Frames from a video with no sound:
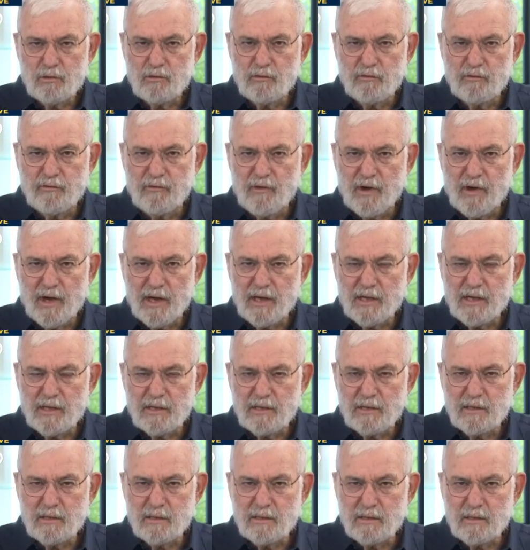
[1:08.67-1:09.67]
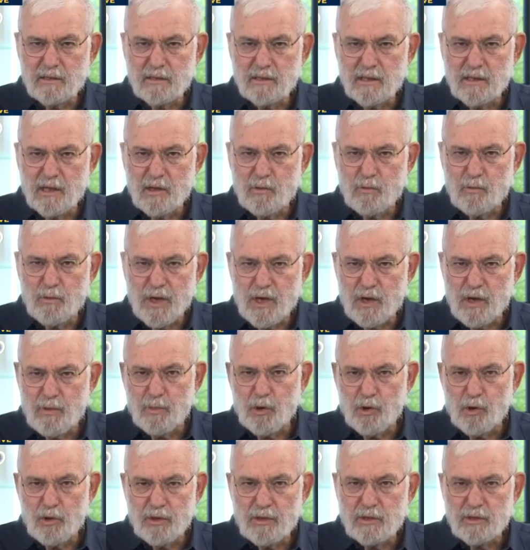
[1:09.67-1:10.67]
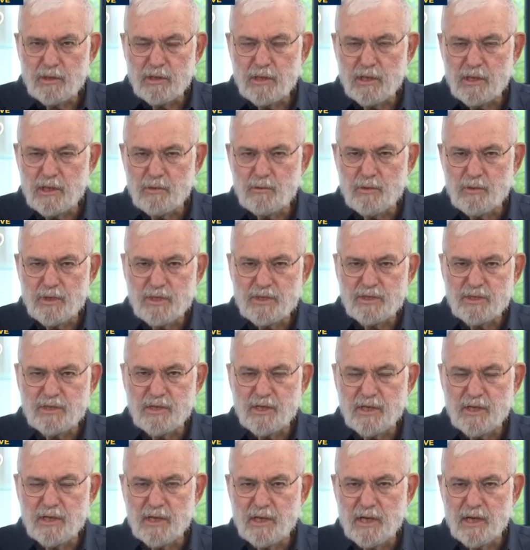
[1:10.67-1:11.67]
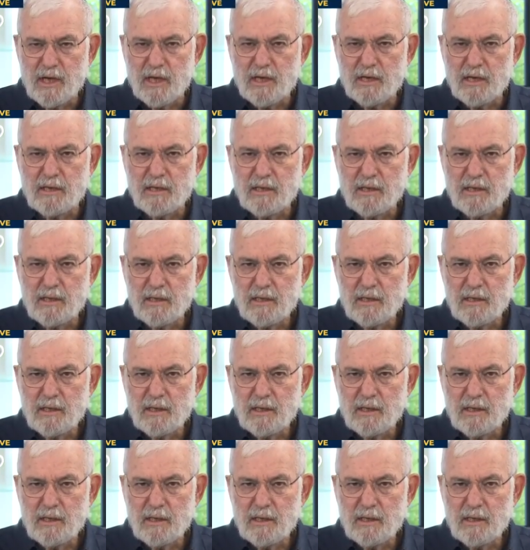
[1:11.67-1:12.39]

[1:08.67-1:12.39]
to find the weak point in which they can